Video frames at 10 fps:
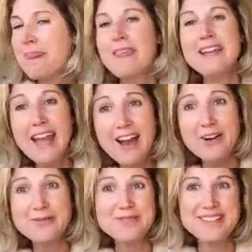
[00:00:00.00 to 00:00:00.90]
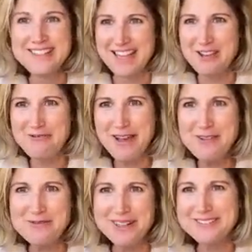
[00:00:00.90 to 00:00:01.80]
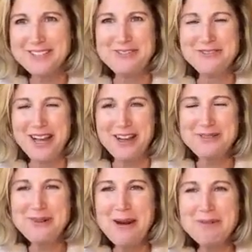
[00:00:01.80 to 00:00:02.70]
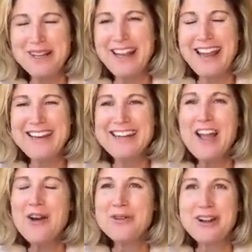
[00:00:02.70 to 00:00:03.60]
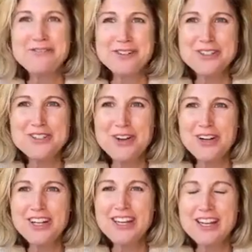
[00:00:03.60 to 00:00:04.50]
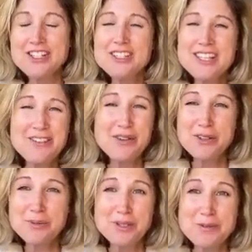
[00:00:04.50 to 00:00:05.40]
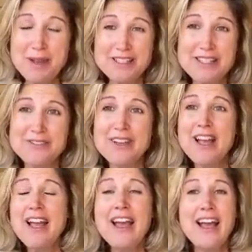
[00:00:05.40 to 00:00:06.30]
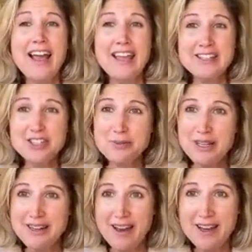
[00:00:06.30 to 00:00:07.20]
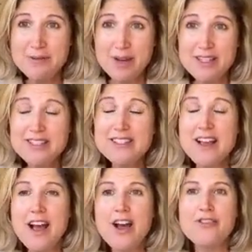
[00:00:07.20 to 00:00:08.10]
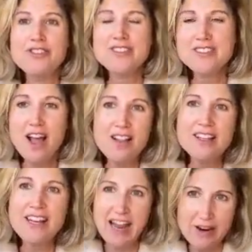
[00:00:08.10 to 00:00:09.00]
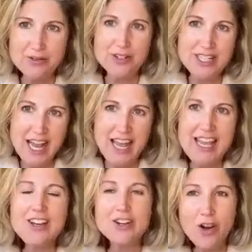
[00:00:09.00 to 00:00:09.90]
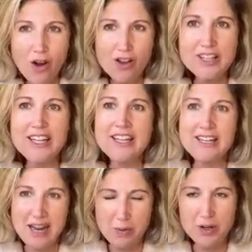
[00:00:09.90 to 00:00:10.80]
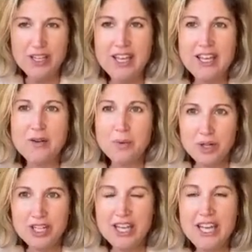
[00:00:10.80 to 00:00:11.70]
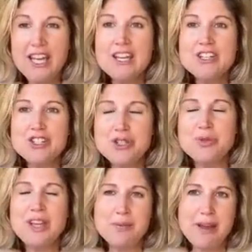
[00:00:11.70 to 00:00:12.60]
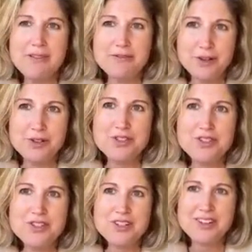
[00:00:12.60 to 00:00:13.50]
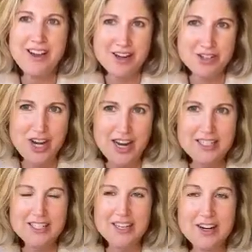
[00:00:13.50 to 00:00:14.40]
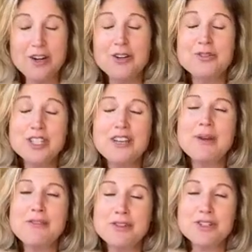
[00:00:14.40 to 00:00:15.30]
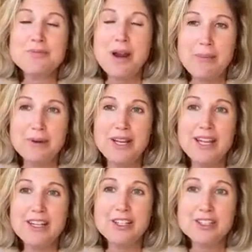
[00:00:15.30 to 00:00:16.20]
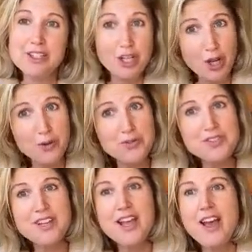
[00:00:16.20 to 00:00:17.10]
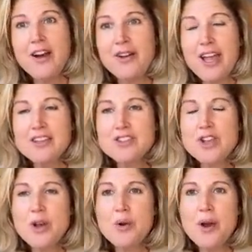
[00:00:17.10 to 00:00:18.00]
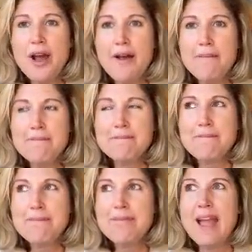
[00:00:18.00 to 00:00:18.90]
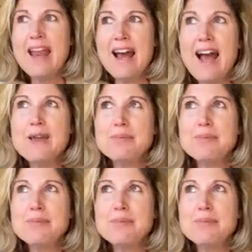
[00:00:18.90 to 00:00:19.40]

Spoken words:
Now, say you found one, you've got your property. And when I first started, and just to give you a little perspective, it took me 9 months of solid everyday calling, networking, working to get my first contract or to get my first property closed. Okay. So, and I